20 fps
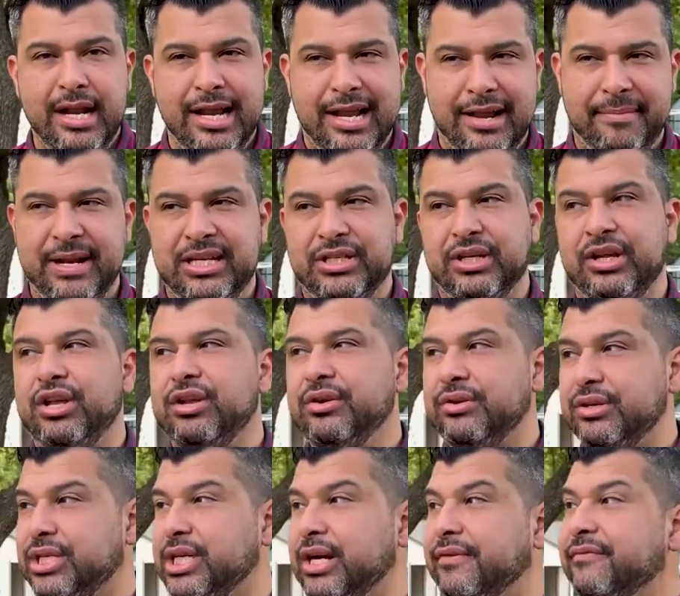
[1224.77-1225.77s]
it makes a
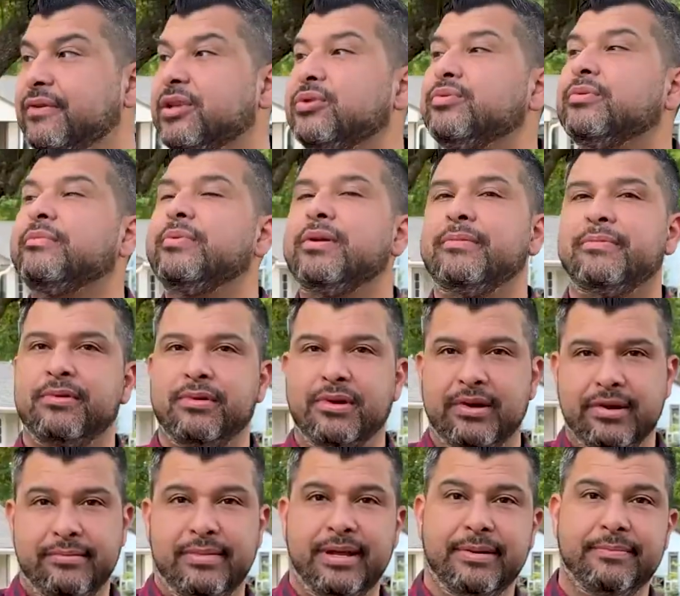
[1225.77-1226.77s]
huge difference when people
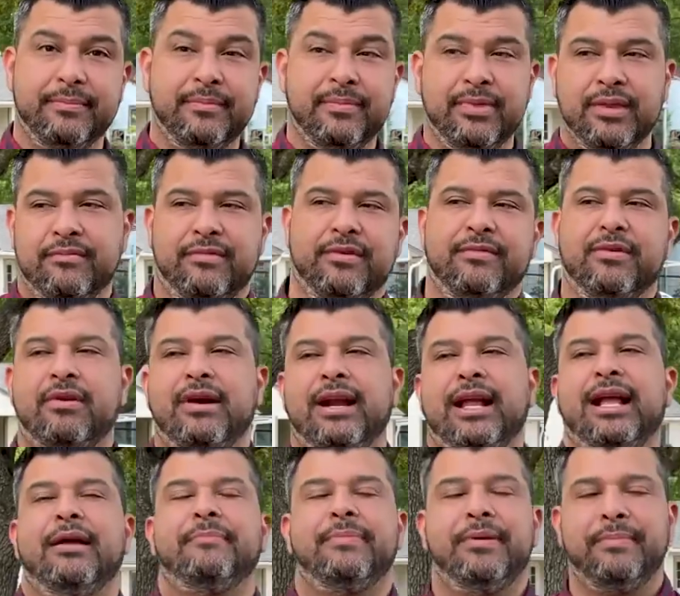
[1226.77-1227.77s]
come in. We've already
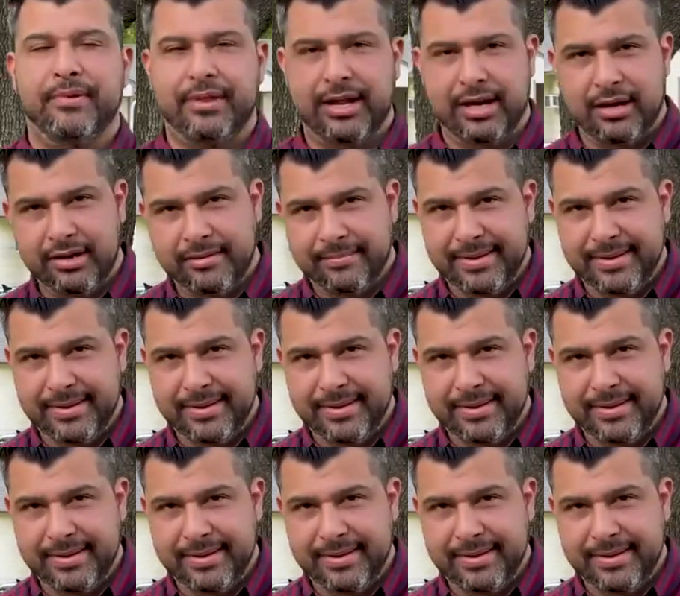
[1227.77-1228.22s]
had people that